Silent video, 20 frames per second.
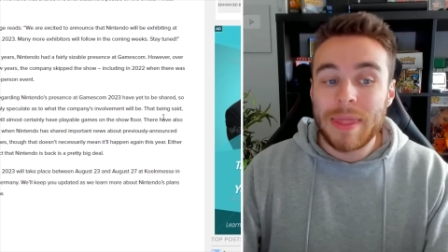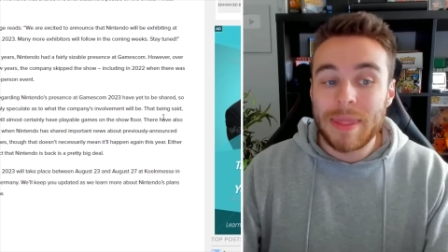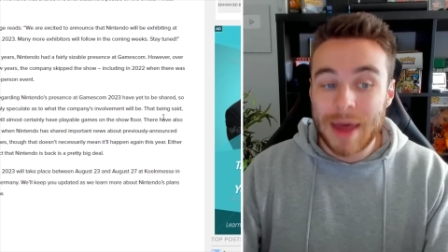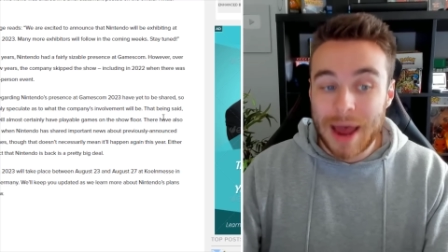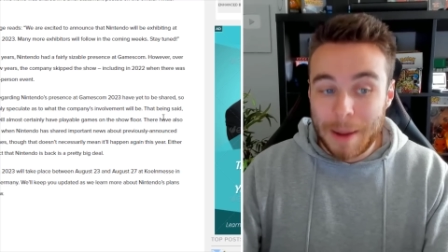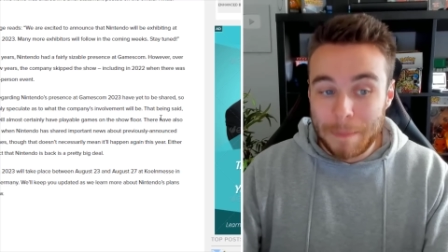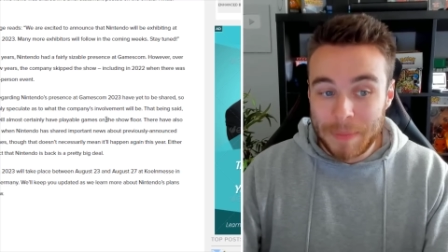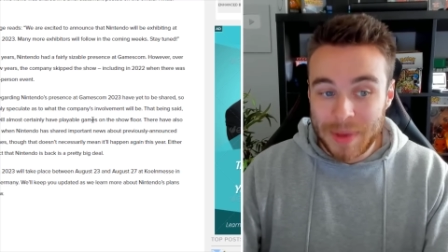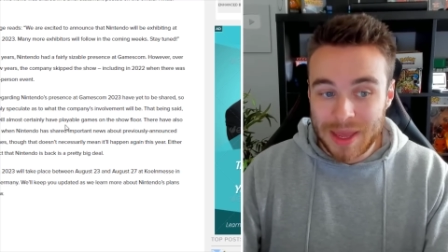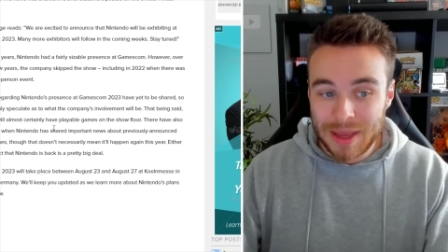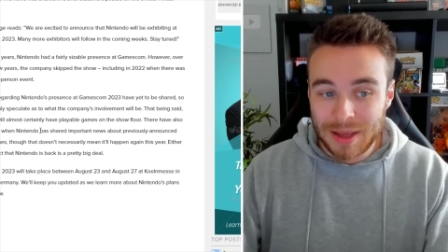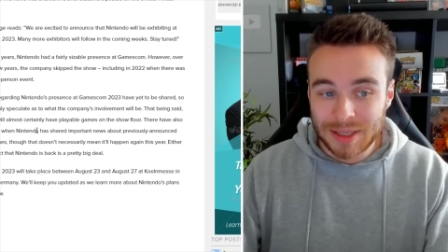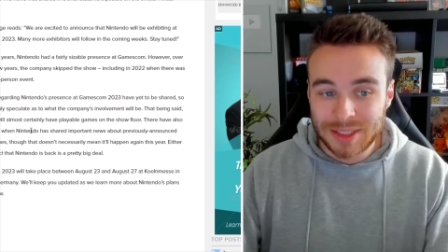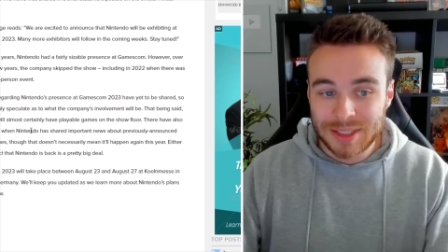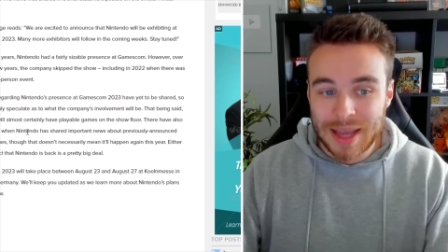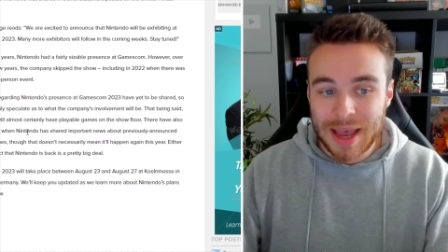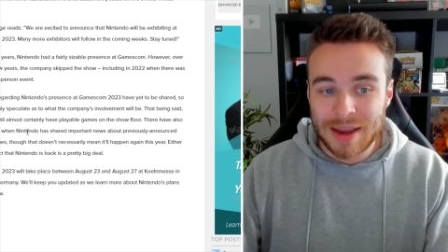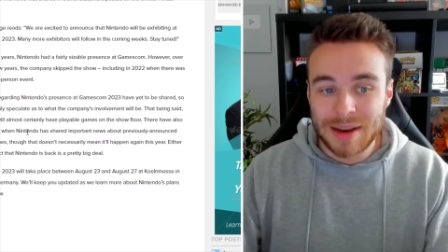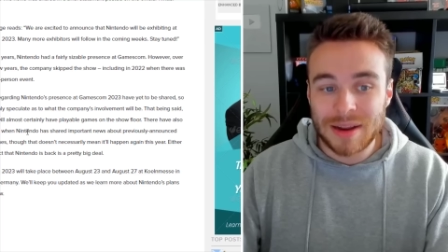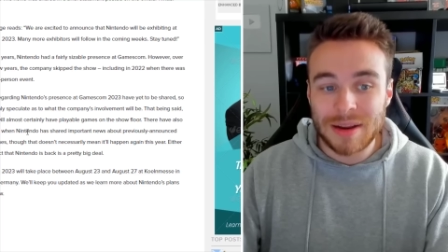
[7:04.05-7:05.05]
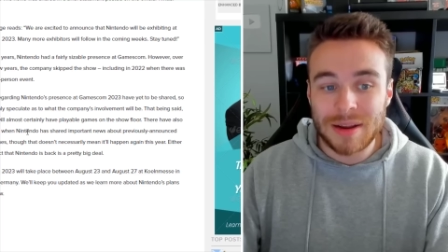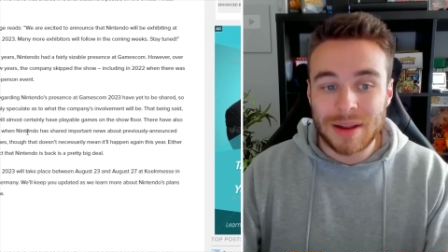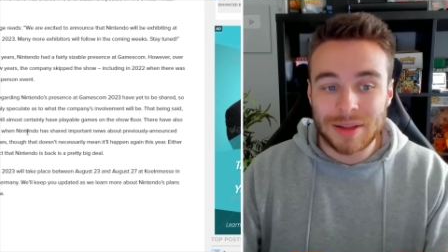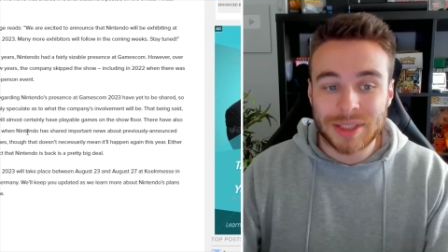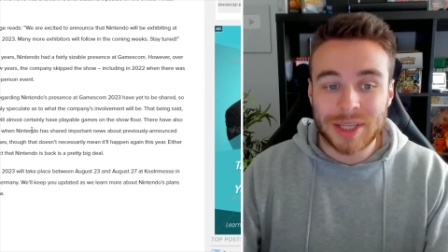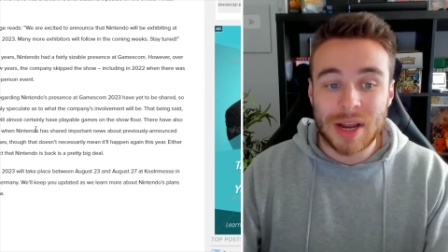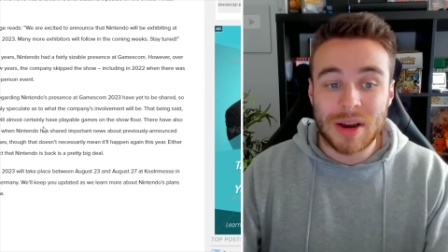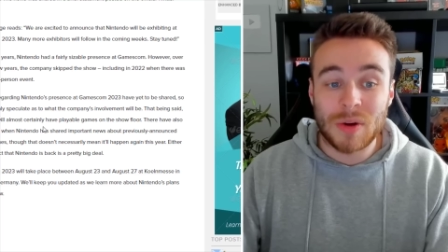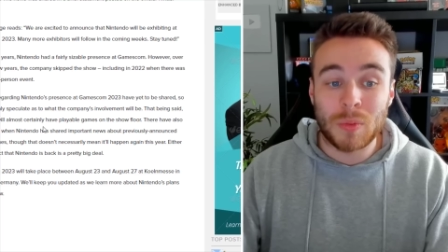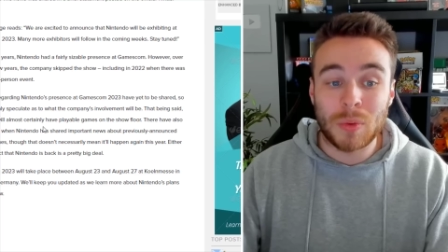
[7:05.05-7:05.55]
That being said,
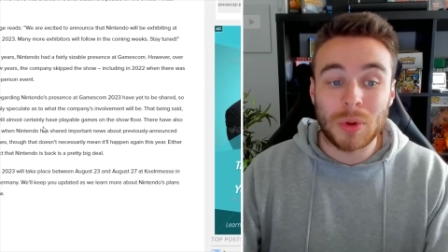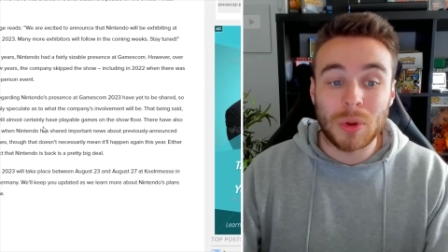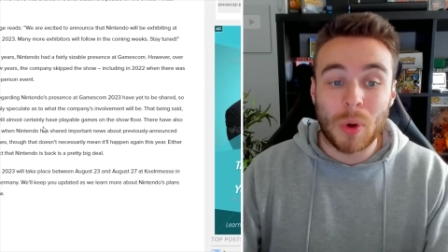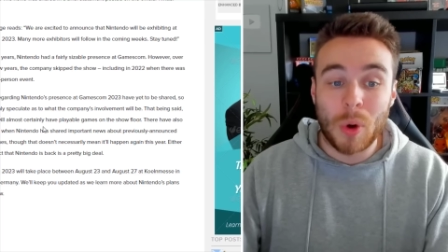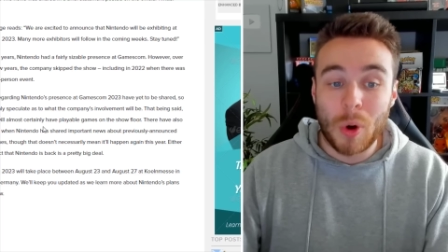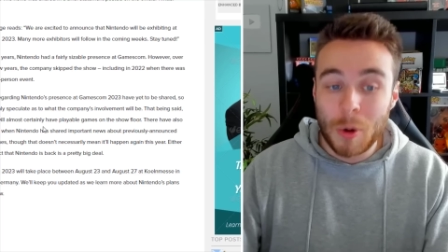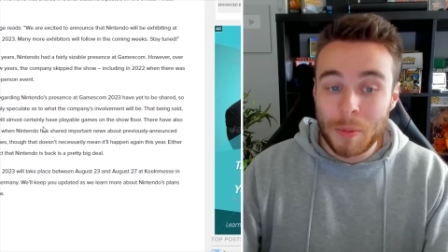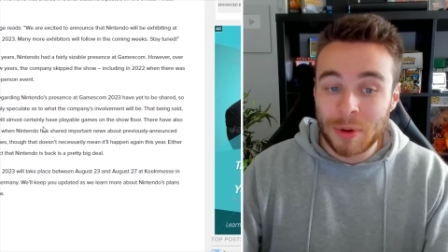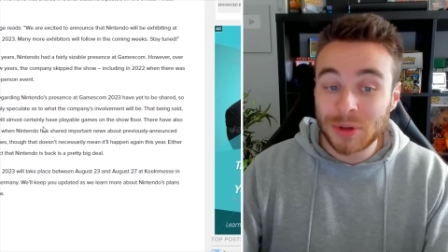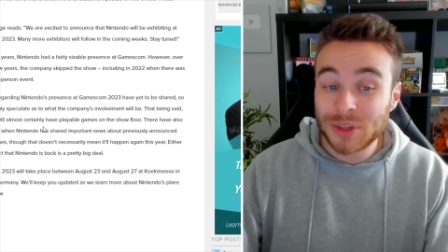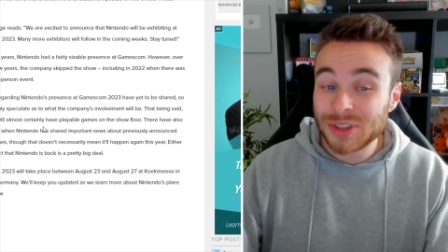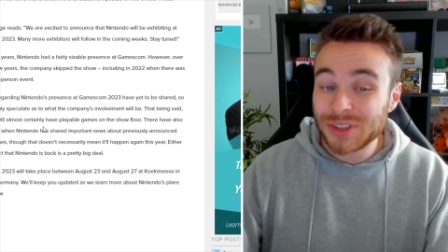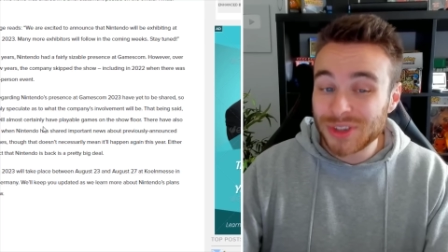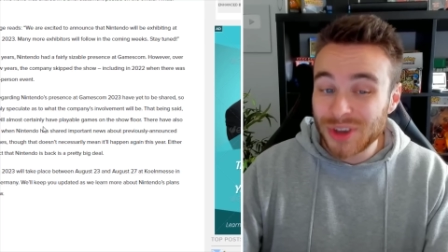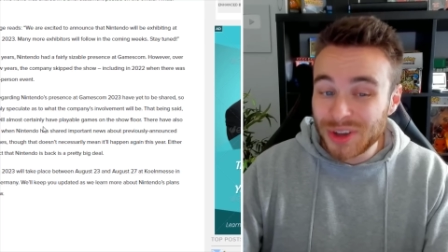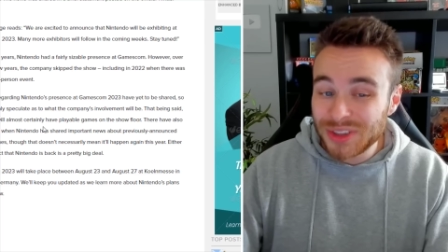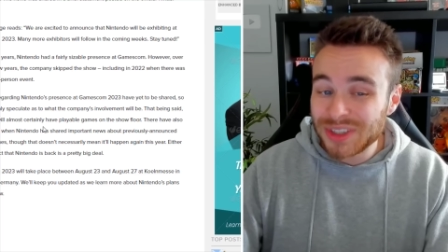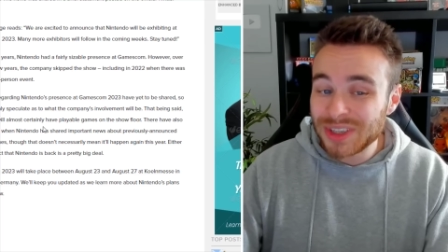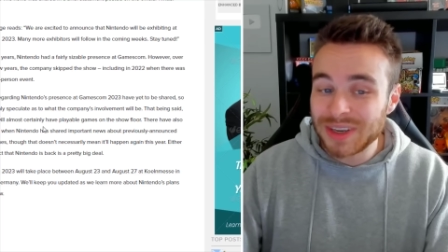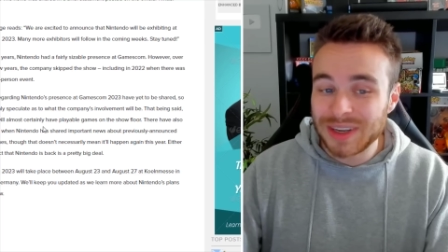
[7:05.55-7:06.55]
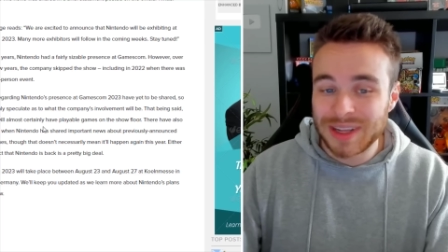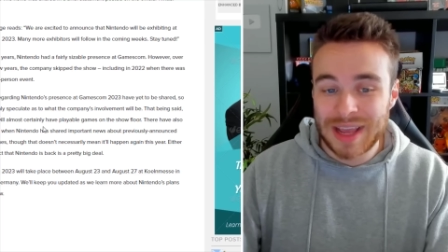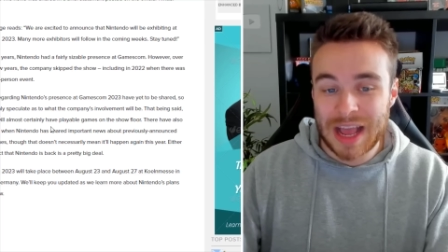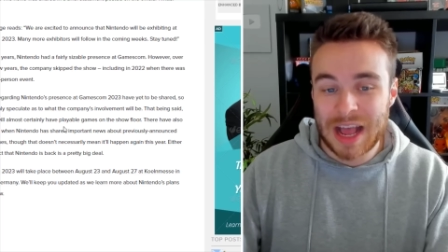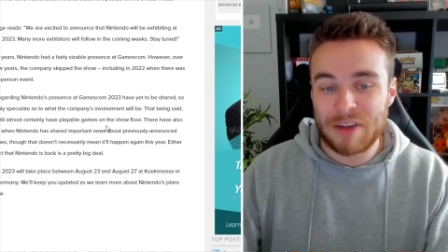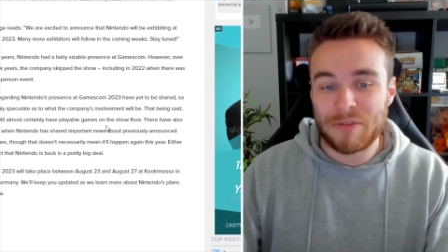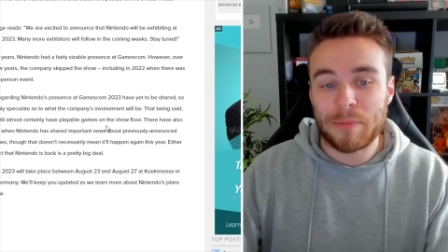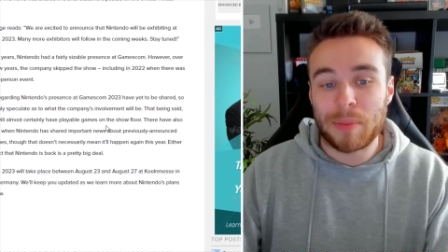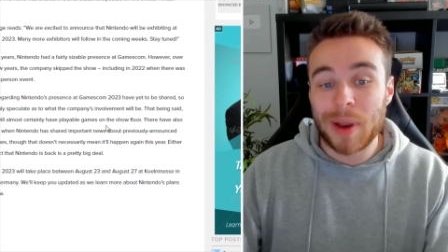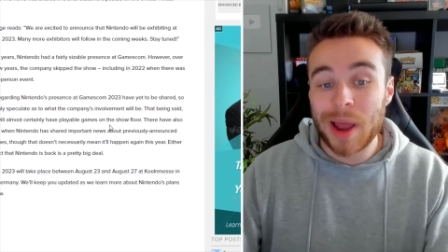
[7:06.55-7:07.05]
Nintendo will almost certainly
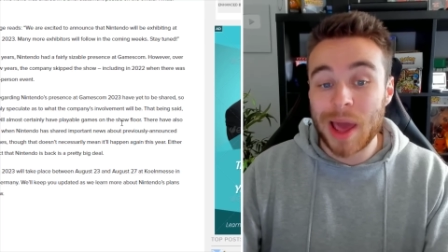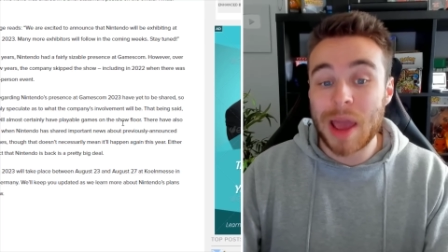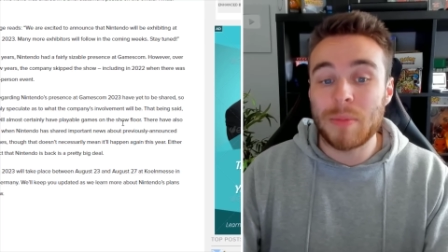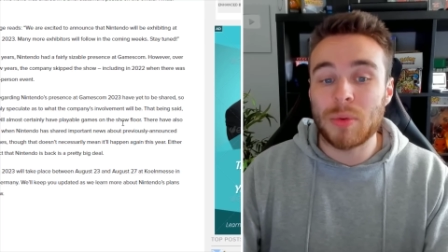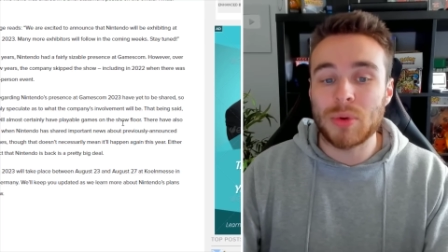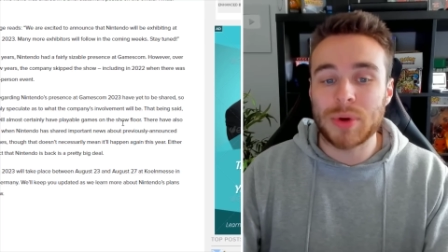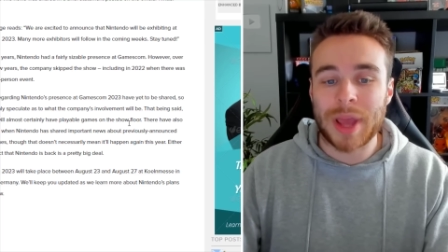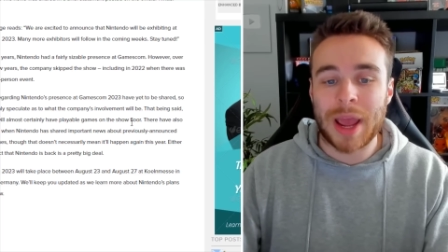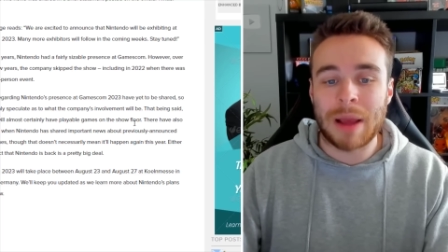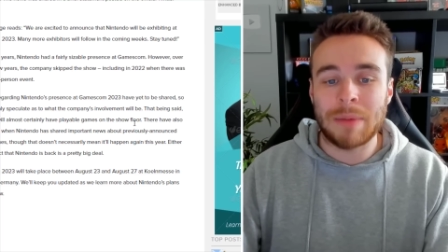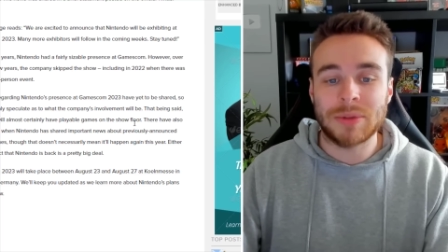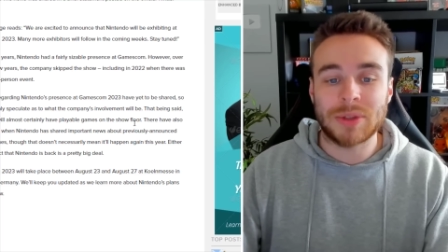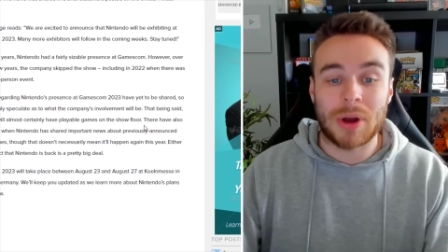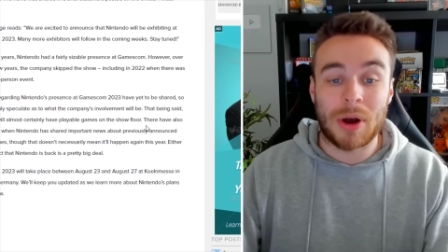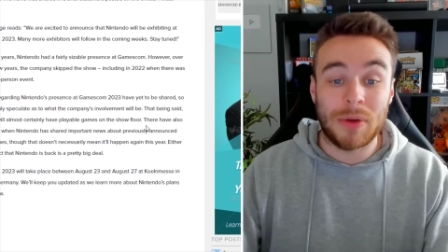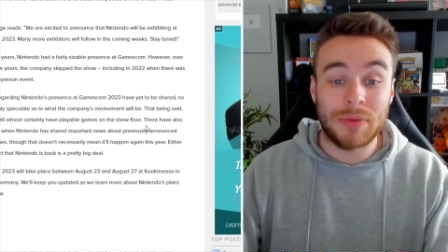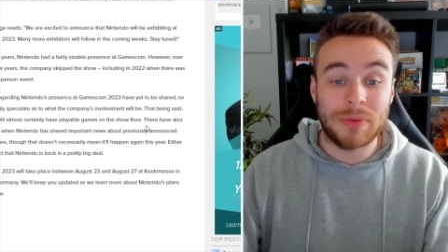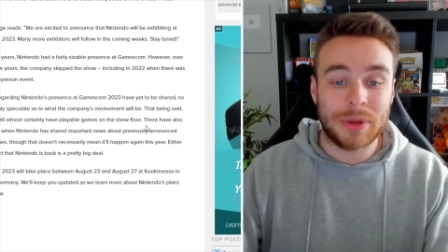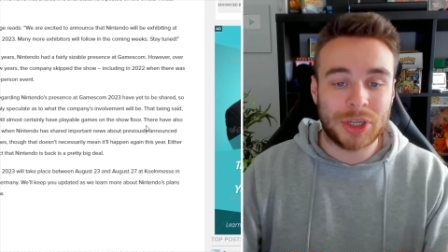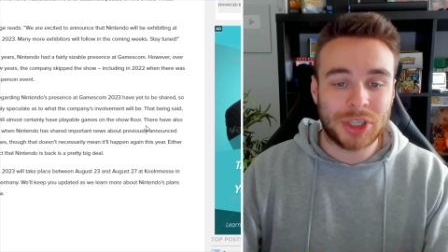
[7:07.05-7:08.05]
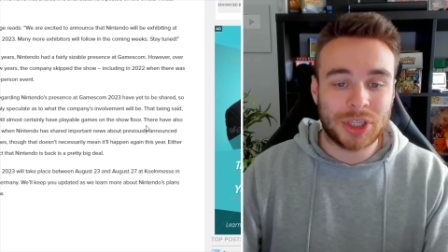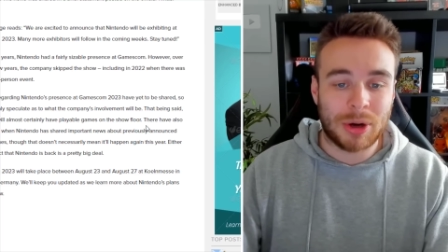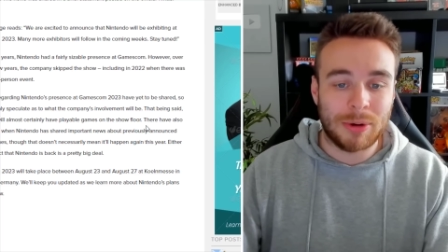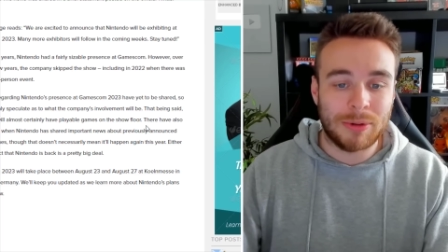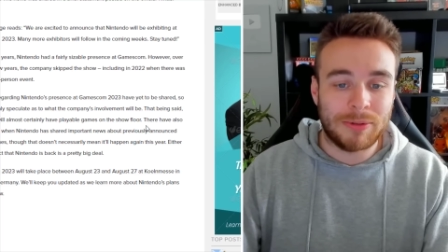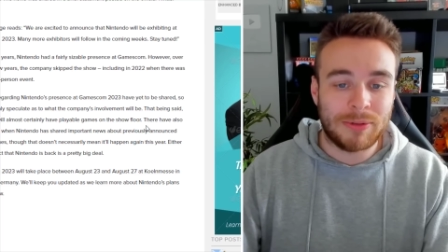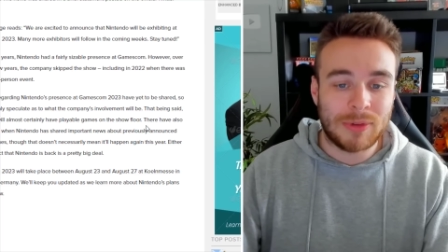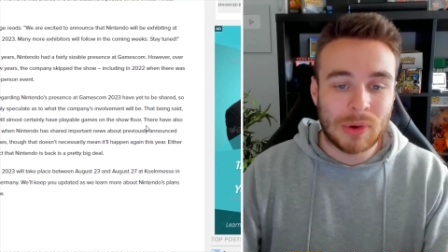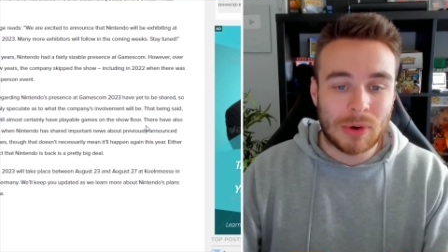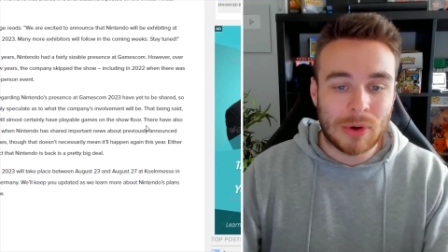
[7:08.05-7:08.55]
have playable games on the
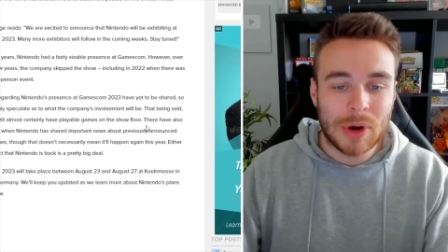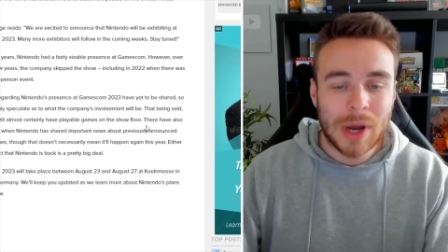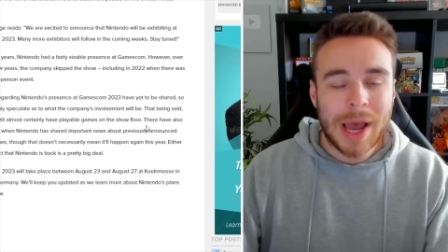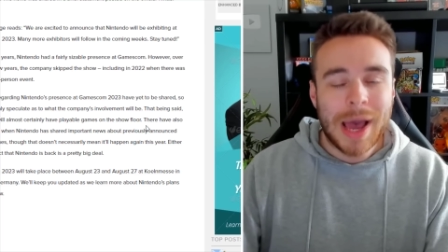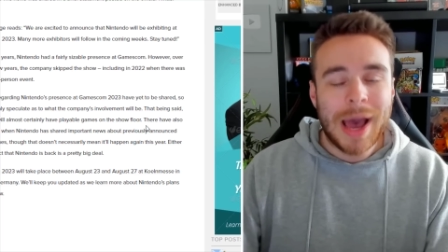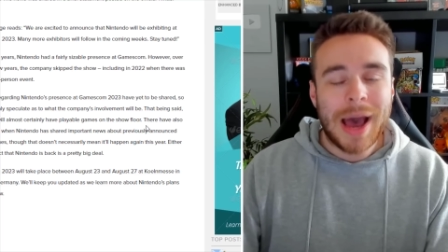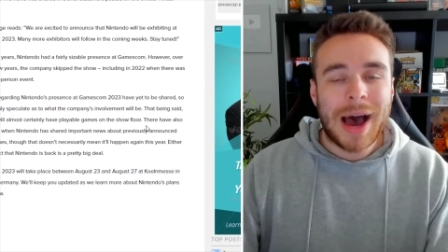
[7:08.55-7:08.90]
show floor."